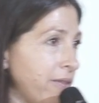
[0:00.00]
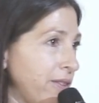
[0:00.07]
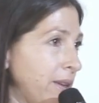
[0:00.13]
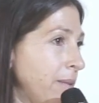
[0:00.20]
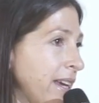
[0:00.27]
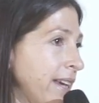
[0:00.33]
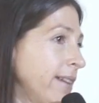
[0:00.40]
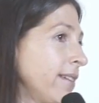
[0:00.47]

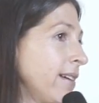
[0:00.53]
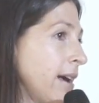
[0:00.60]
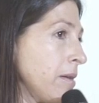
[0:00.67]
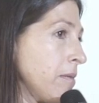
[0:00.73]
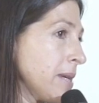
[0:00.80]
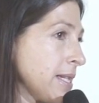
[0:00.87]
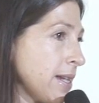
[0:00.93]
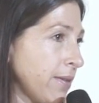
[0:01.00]
filmmaker, I
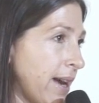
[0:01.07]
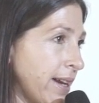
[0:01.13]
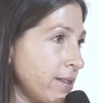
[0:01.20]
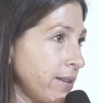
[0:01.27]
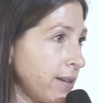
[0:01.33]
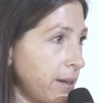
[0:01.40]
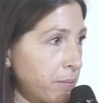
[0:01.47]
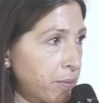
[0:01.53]
am a
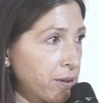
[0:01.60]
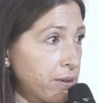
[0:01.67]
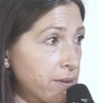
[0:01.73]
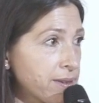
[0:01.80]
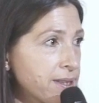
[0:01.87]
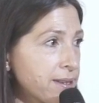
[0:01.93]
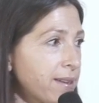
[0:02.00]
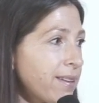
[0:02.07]
director and a
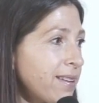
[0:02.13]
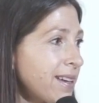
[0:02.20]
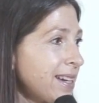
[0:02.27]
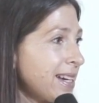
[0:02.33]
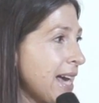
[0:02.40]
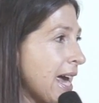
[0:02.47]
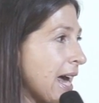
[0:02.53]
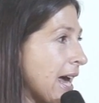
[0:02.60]
producer,
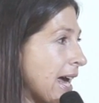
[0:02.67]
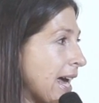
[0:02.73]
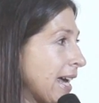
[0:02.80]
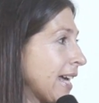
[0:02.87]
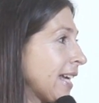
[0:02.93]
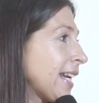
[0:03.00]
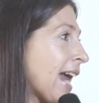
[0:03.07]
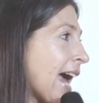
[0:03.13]

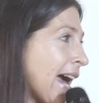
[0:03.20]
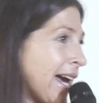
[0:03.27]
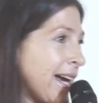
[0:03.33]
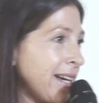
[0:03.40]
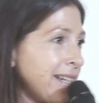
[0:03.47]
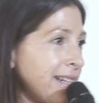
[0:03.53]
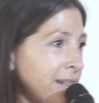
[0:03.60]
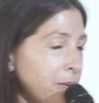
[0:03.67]
and
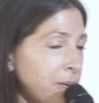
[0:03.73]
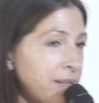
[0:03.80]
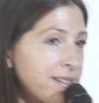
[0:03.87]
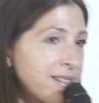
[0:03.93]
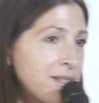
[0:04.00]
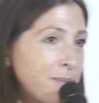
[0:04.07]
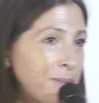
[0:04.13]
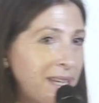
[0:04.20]
I
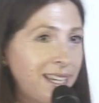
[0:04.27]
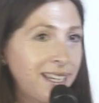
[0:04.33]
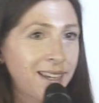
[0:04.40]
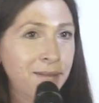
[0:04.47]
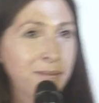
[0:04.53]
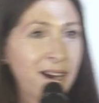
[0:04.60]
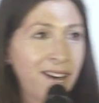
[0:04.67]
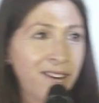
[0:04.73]
will speak
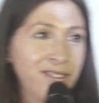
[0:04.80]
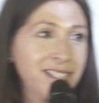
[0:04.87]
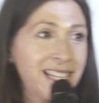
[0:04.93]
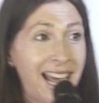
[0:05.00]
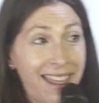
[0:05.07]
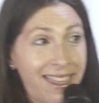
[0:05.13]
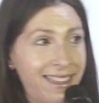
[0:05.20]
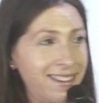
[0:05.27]
about
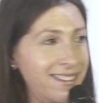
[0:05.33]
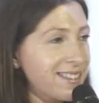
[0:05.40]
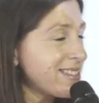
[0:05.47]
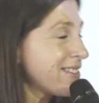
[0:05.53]
ethics